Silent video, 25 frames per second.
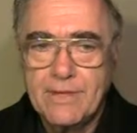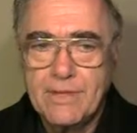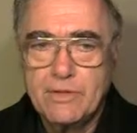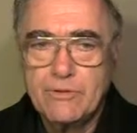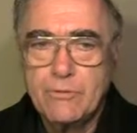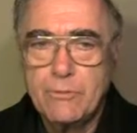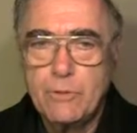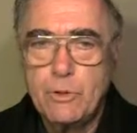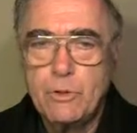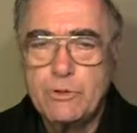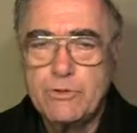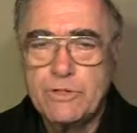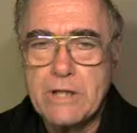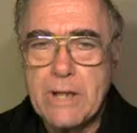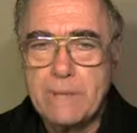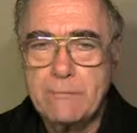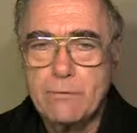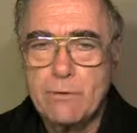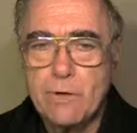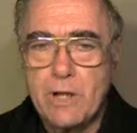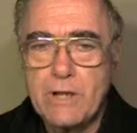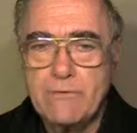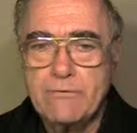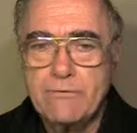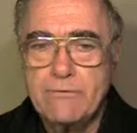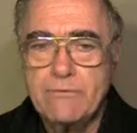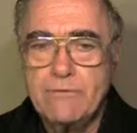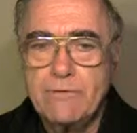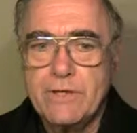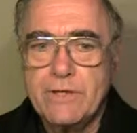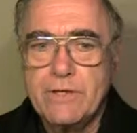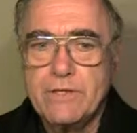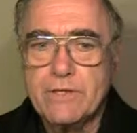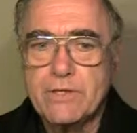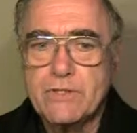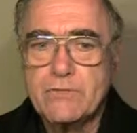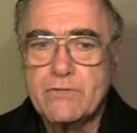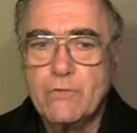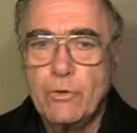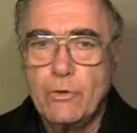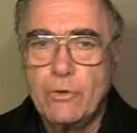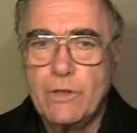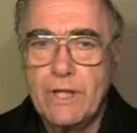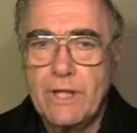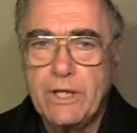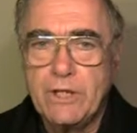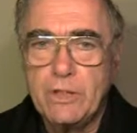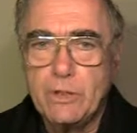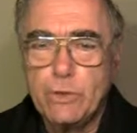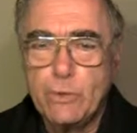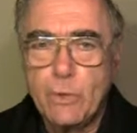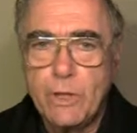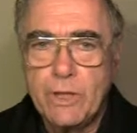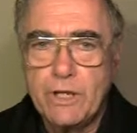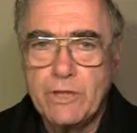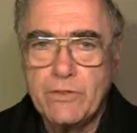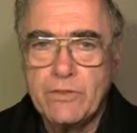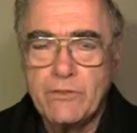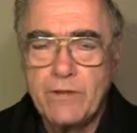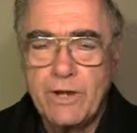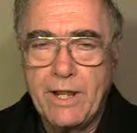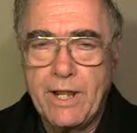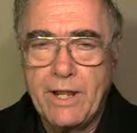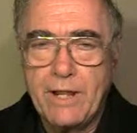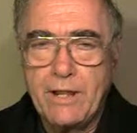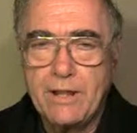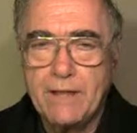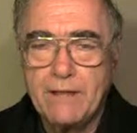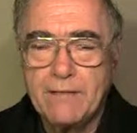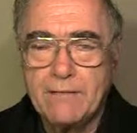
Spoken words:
That's from Luke chapter 11, verses 14 to 23.